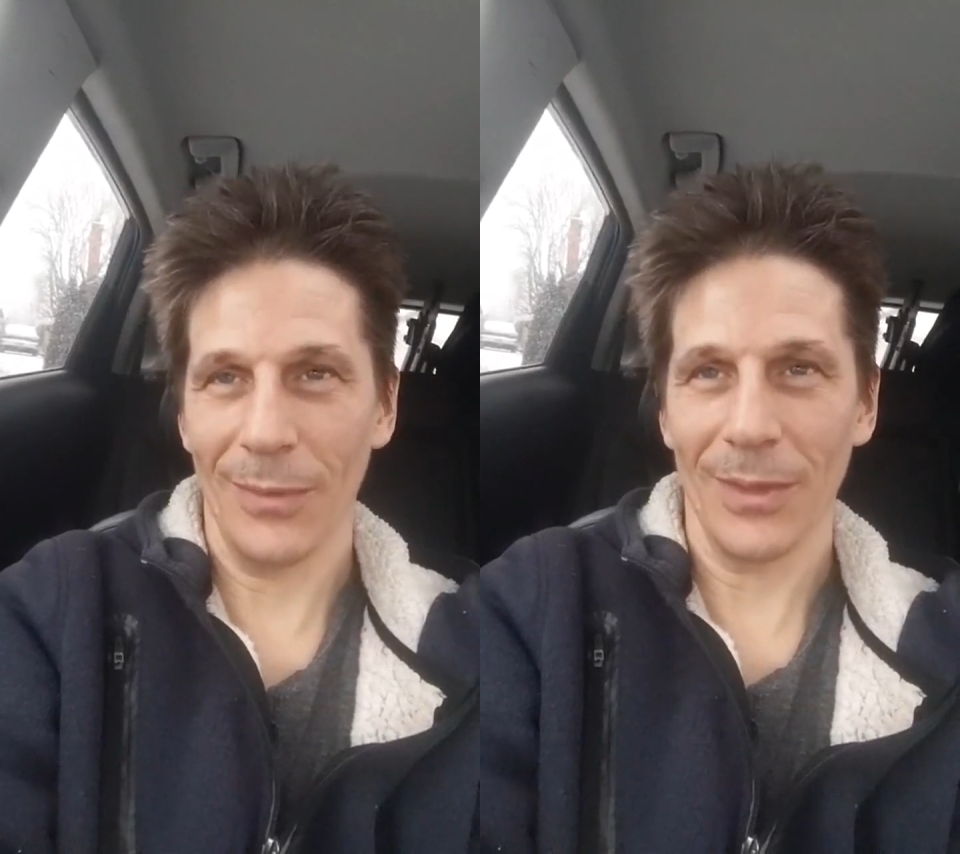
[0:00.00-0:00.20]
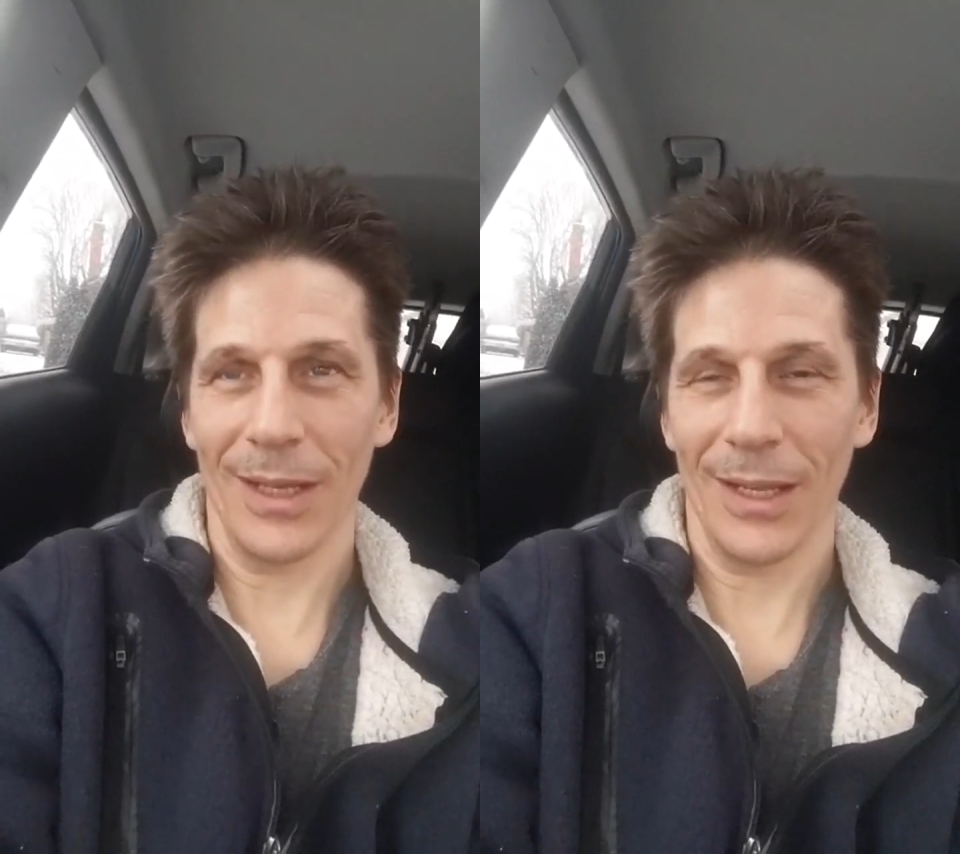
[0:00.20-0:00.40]

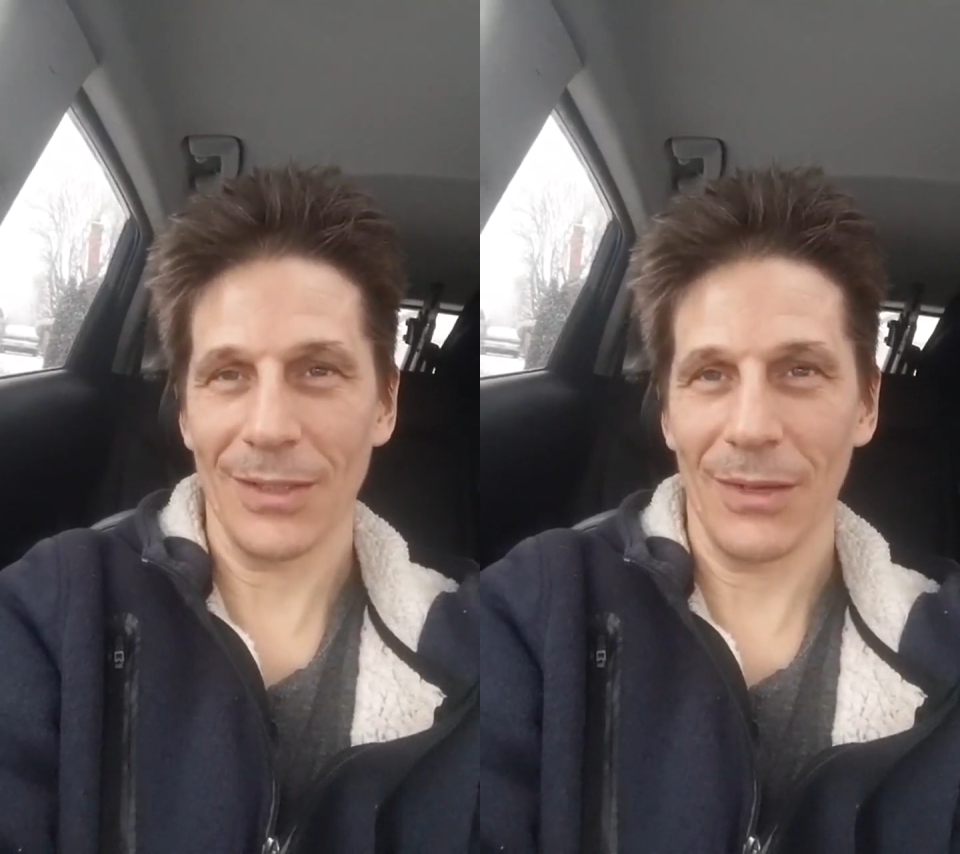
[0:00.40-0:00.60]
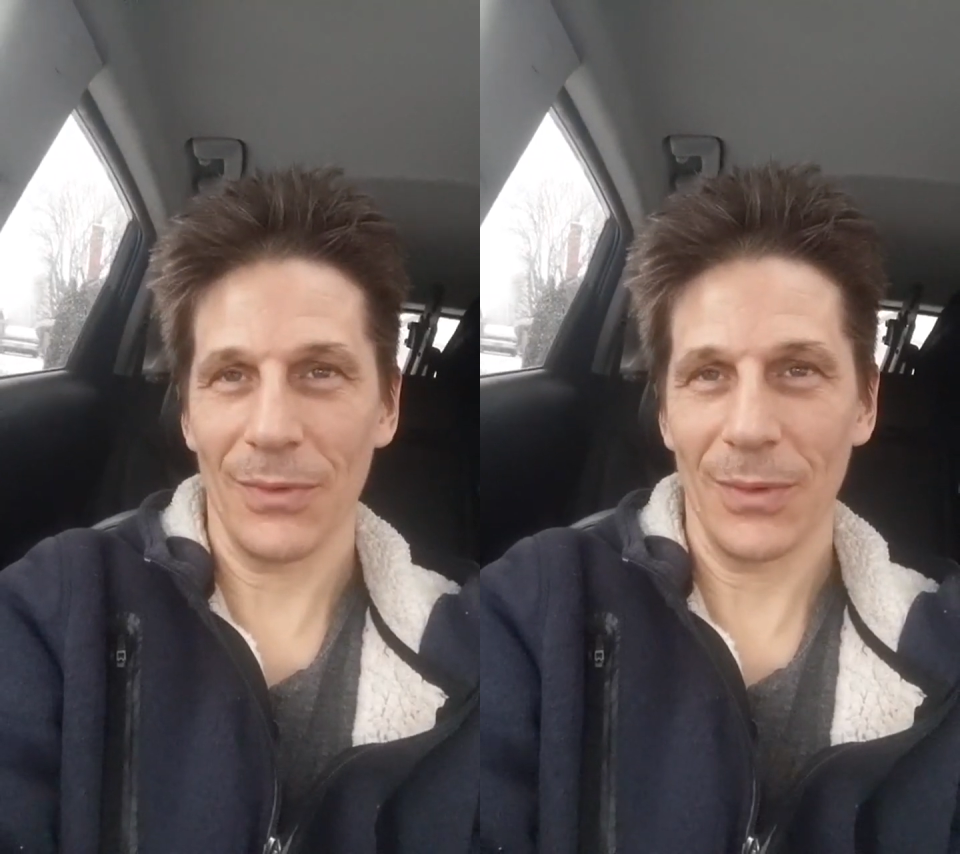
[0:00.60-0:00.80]
I'm gonna
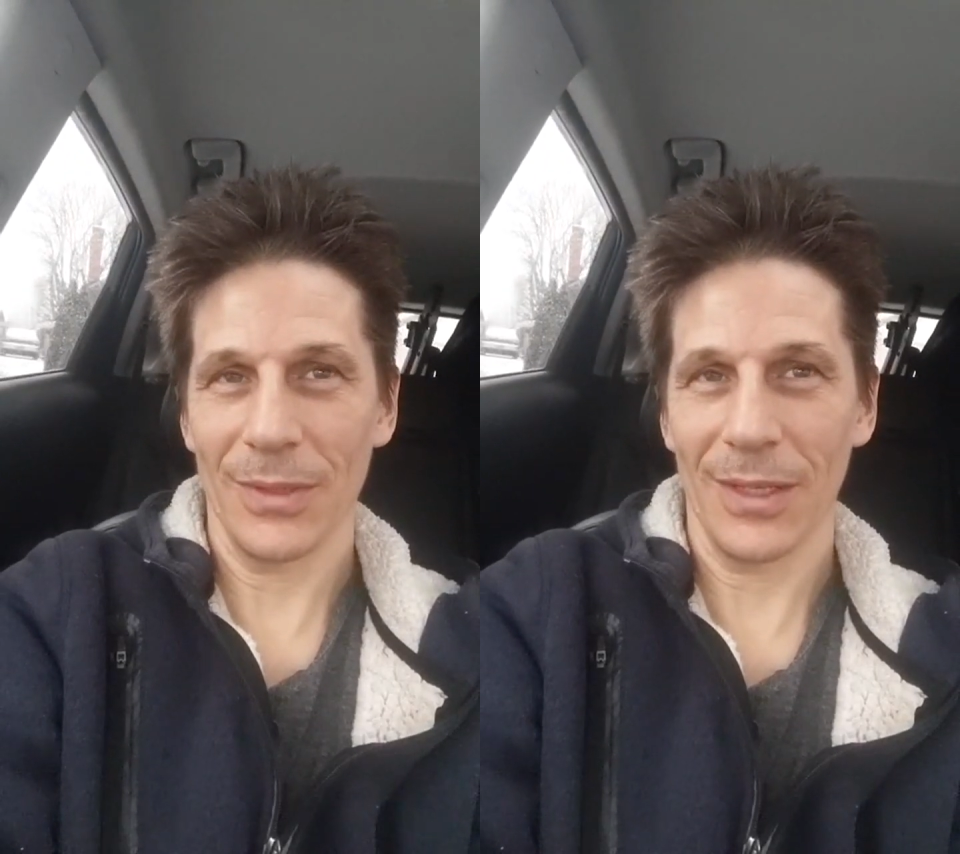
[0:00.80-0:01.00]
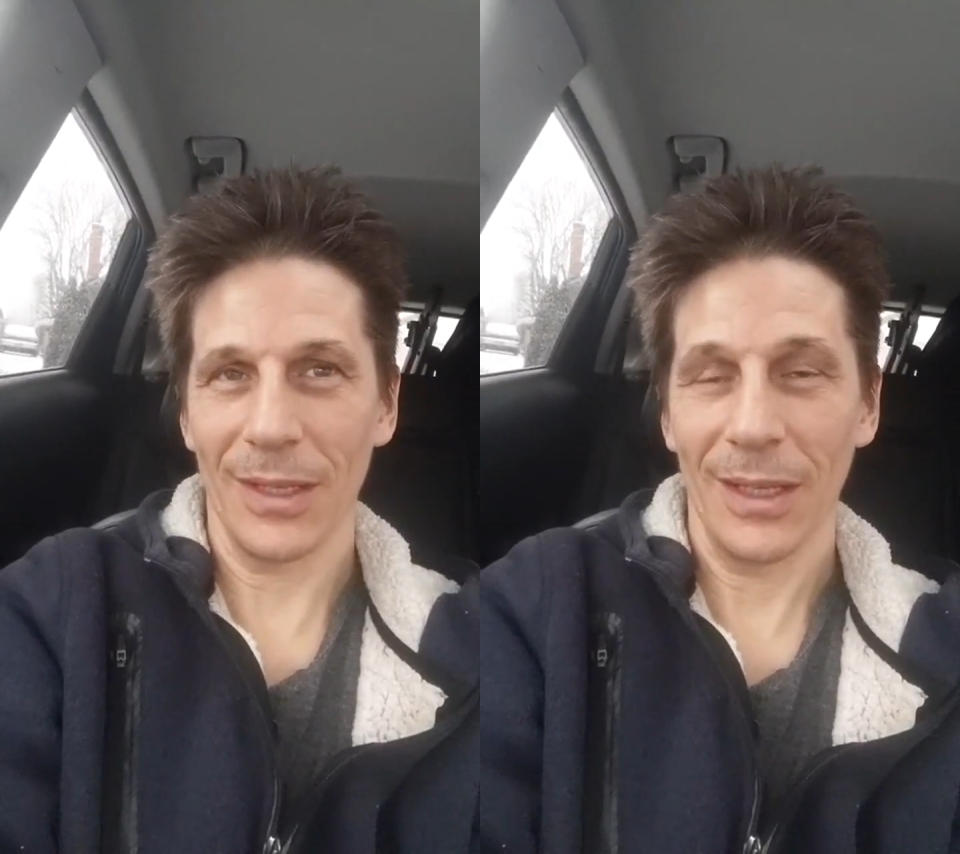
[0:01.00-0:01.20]
ask
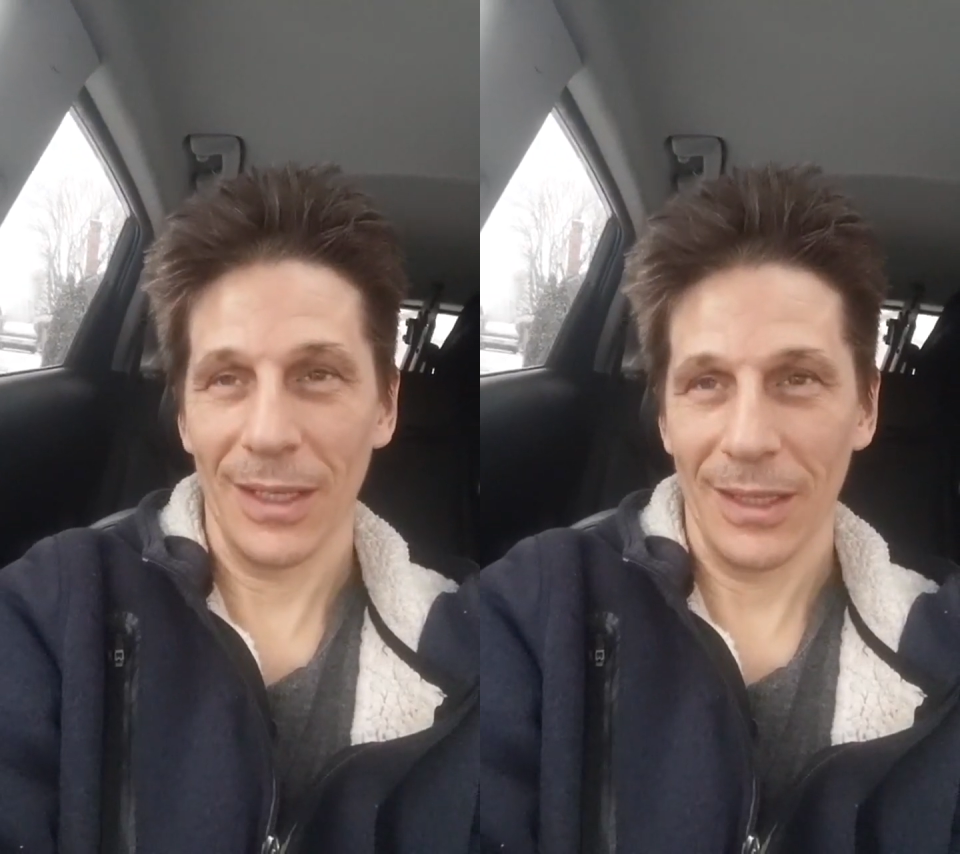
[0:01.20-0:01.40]
afterwards, like,